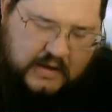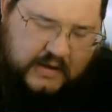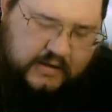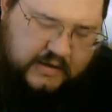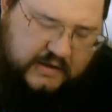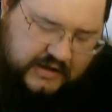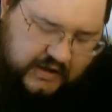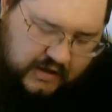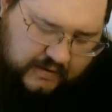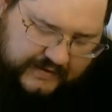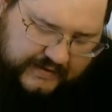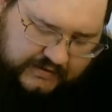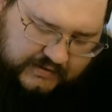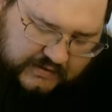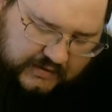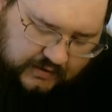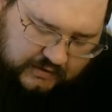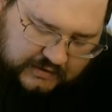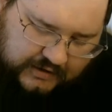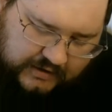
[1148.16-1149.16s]
The German
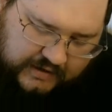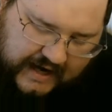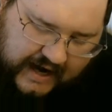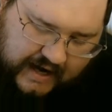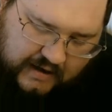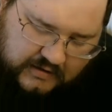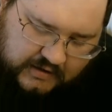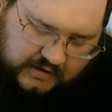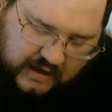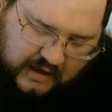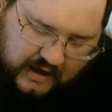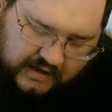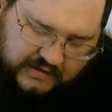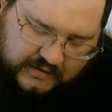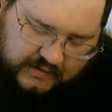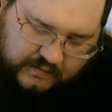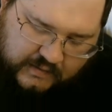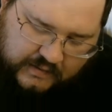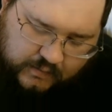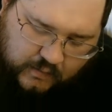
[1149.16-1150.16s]
soldier now
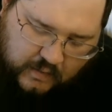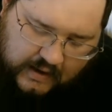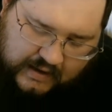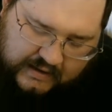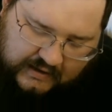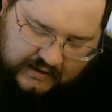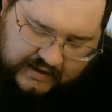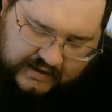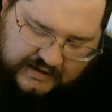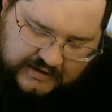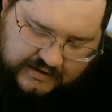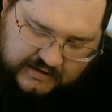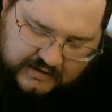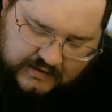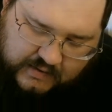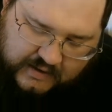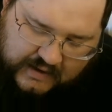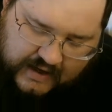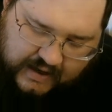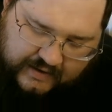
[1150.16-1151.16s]
charged with one legion
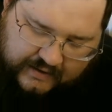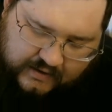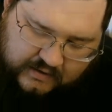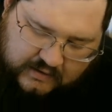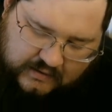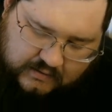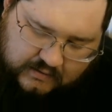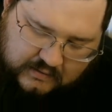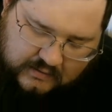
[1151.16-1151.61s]
to another,